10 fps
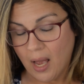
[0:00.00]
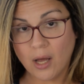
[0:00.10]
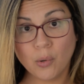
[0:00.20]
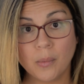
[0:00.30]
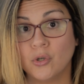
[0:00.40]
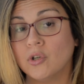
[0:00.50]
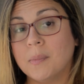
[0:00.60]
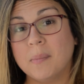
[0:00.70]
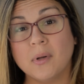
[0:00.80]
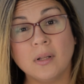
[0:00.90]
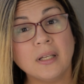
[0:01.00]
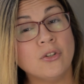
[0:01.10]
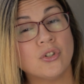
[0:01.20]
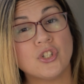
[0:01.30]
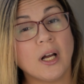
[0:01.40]
You're going to be building,
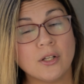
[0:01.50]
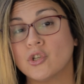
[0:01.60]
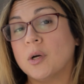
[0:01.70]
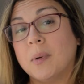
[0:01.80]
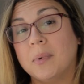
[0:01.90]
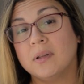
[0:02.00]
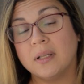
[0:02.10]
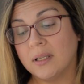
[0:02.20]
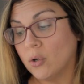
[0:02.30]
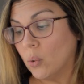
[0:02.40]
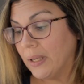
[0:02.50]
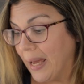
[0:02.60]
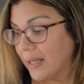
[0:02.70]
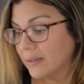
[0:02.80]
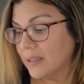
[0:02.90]
your child's going to be building their own
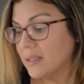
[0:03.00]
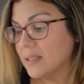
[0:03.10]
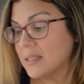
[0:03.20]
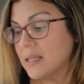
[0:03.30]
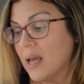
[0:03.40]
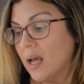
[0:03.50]
atlas,